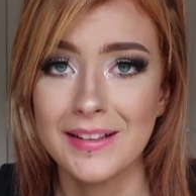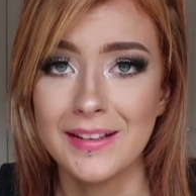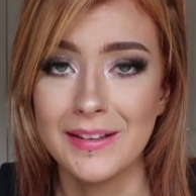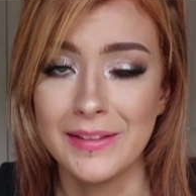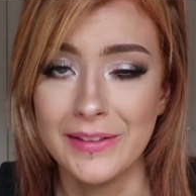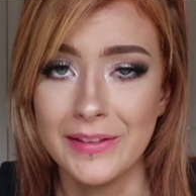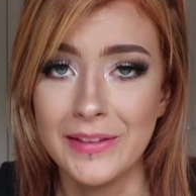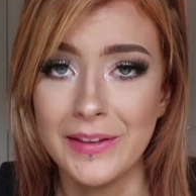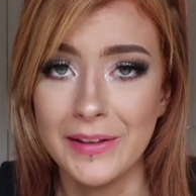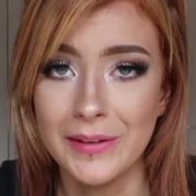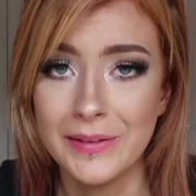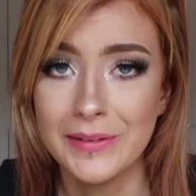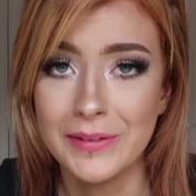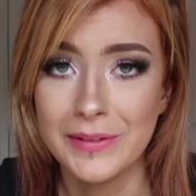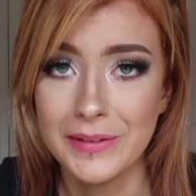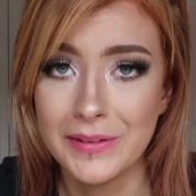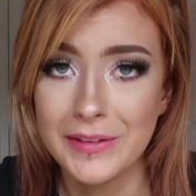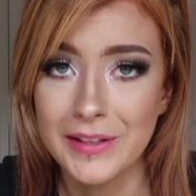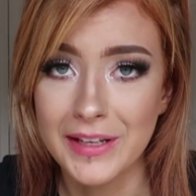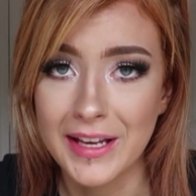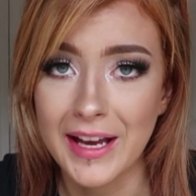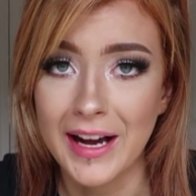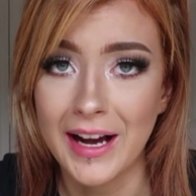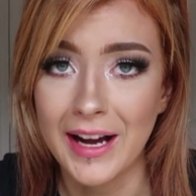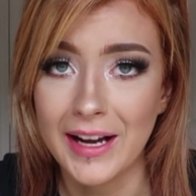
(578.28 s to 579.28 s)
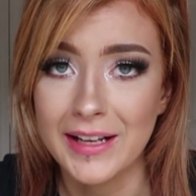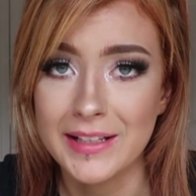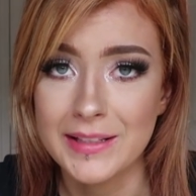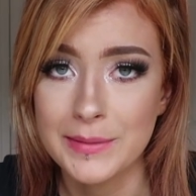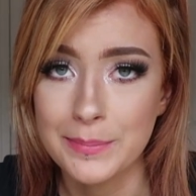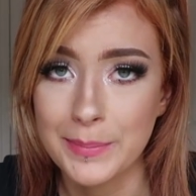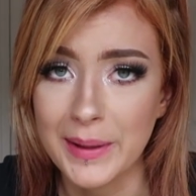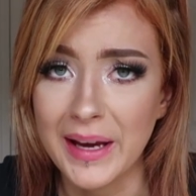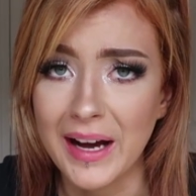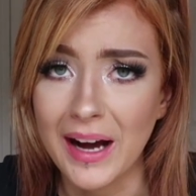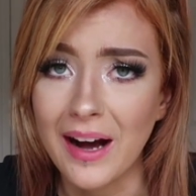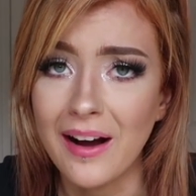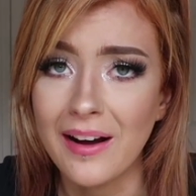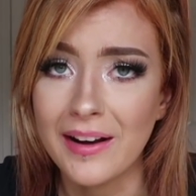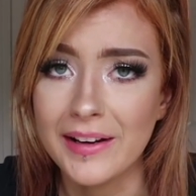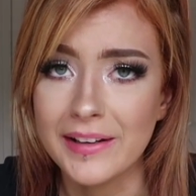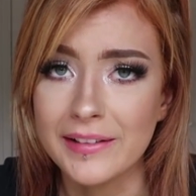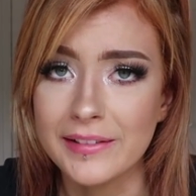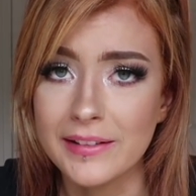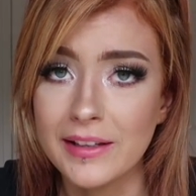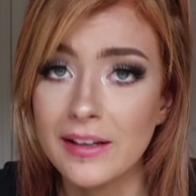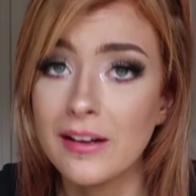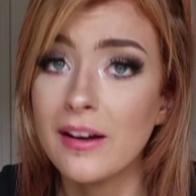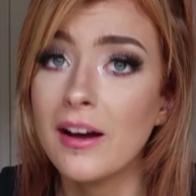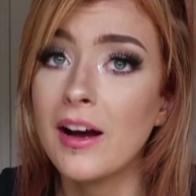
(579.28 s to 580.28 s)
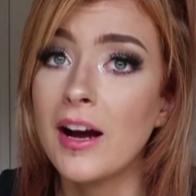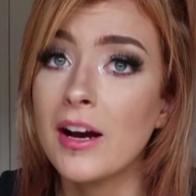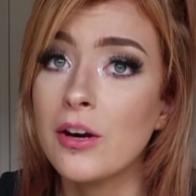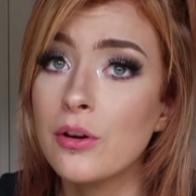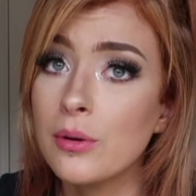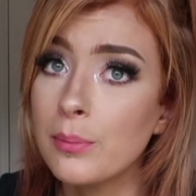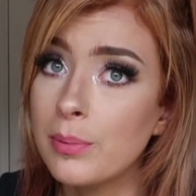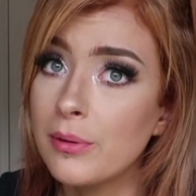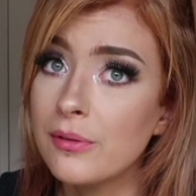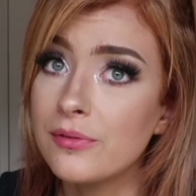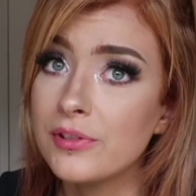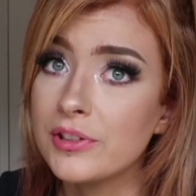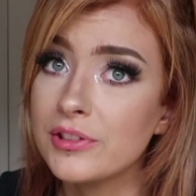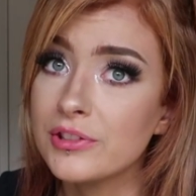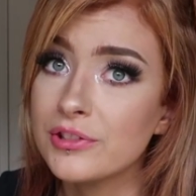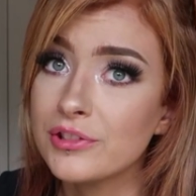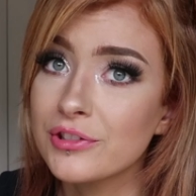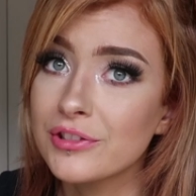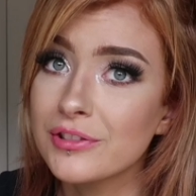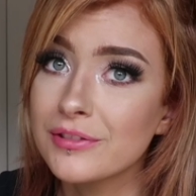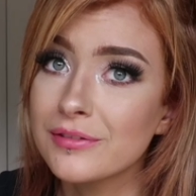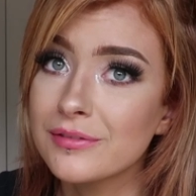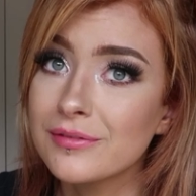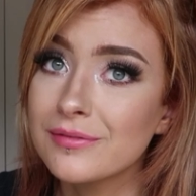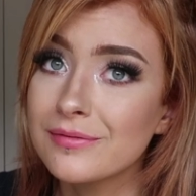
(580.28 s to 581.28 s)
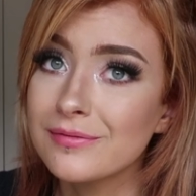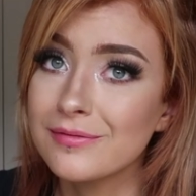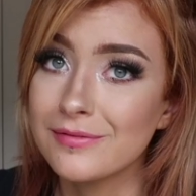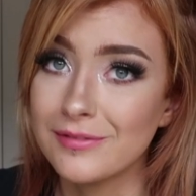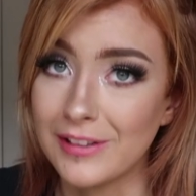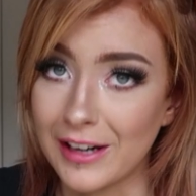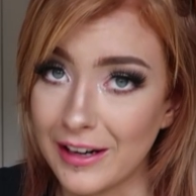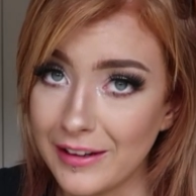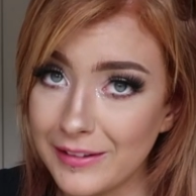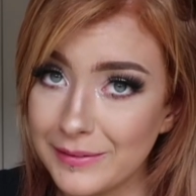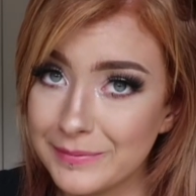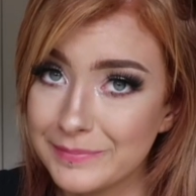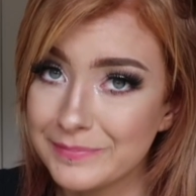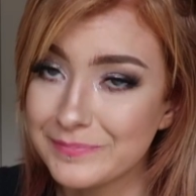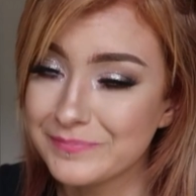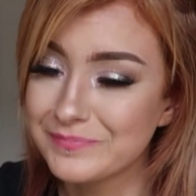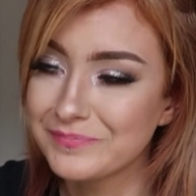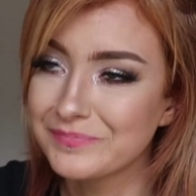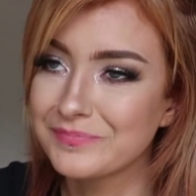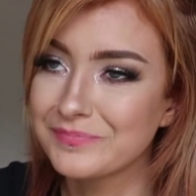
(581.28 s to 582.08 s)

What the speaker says: the guys behind Akrapovic, right?